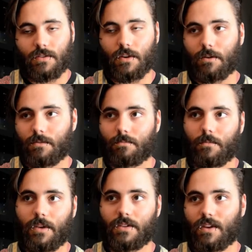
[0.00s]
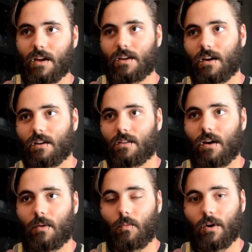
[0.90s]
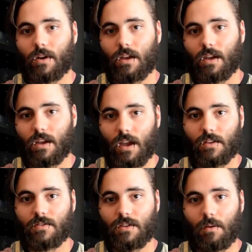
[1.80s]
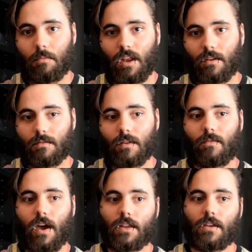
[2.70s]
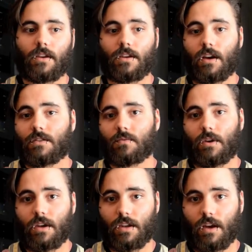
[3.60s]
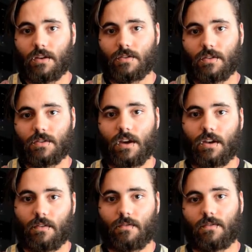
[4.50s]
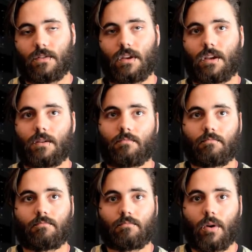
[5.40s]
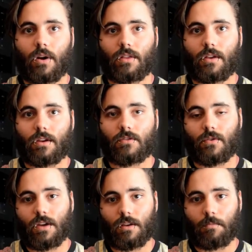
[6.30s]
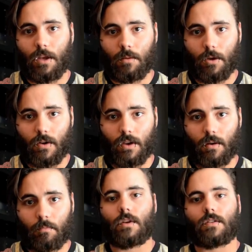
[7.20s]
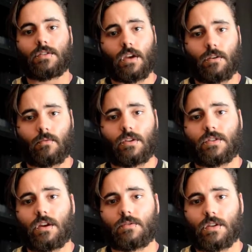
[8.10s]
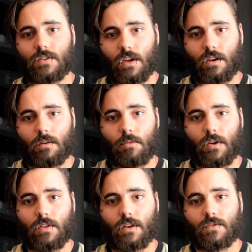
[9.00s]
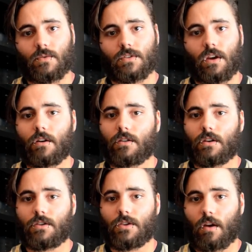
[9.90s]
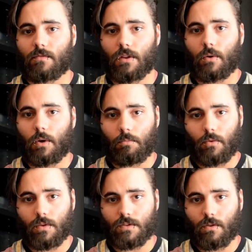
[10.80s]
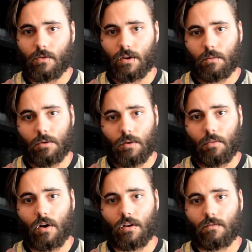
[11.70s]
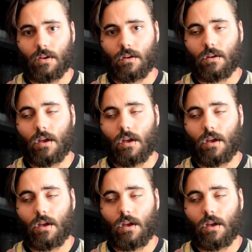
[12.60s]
So he's kind of got a lot working against him, and the fact that he does what he does is kind of the part that intrigued me about him. The second reason I was excited about this was I heard that Jeff Loeb was going to be a part of it.